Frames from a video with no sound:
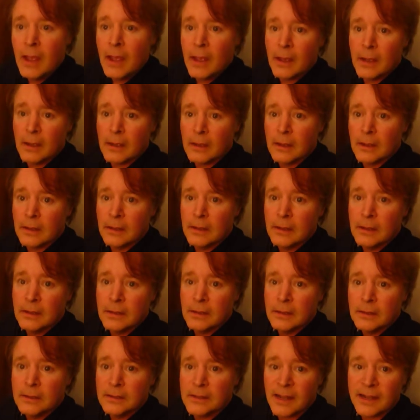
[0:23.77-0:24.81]
uh,
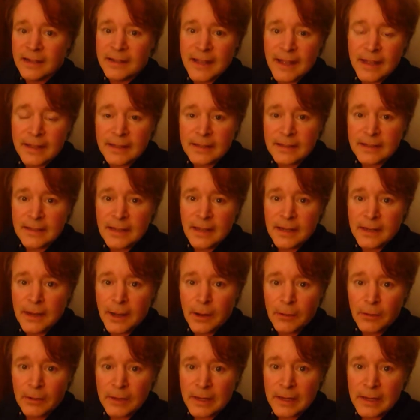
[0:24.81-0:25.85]
taught that the sun not
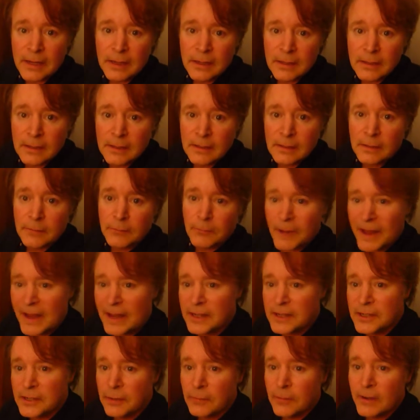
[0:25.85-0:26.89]
only ran
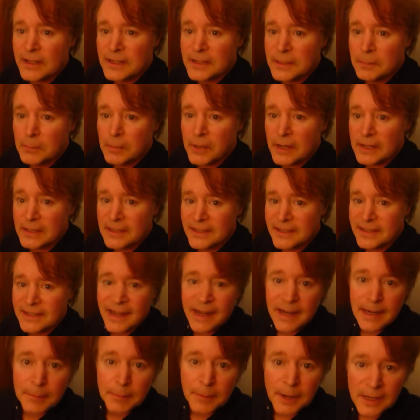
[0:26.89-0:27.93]
into a resting place to set
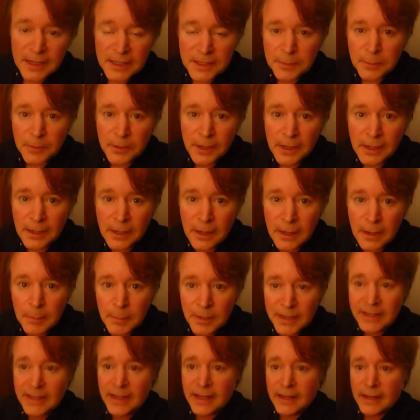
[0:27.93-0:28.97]
in a muddy spring,
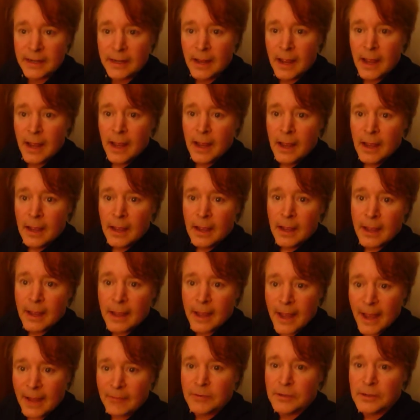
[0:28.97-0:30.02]
but then
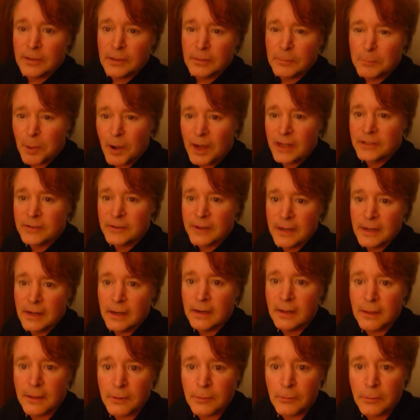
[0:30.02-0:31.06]
after prostrating
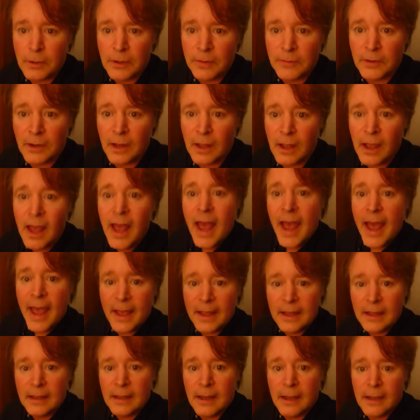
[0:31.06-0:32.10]
under the throne of Allah,
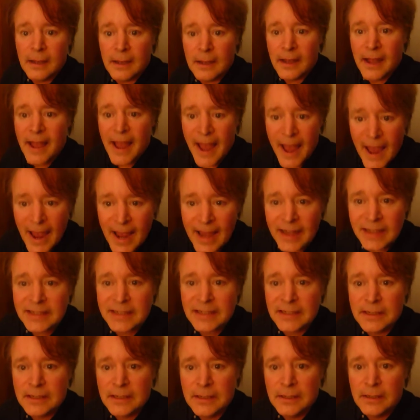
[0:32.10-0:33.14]
uh,
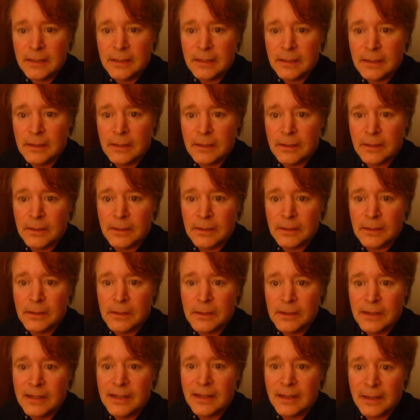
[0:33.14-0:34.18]
asked, or,
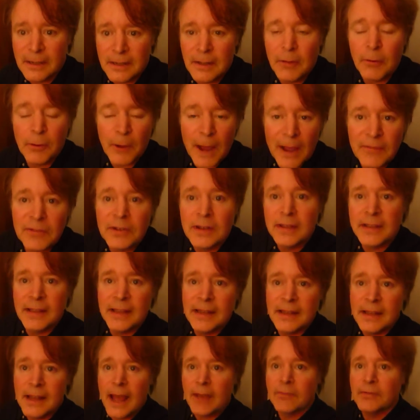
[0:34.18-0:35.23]
or after,
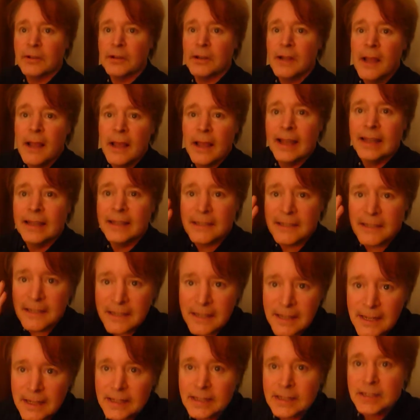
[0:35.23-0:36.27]
then after it
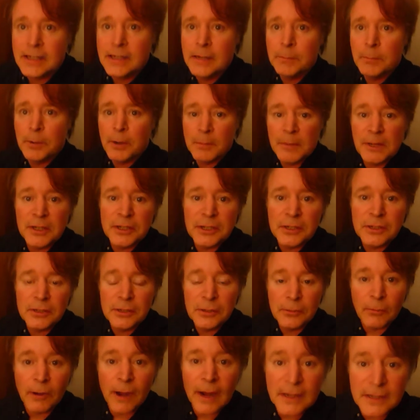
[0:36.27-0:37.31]
seeks permission
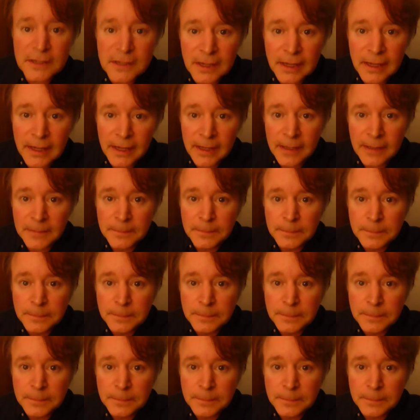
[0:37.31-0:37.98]
to rise again.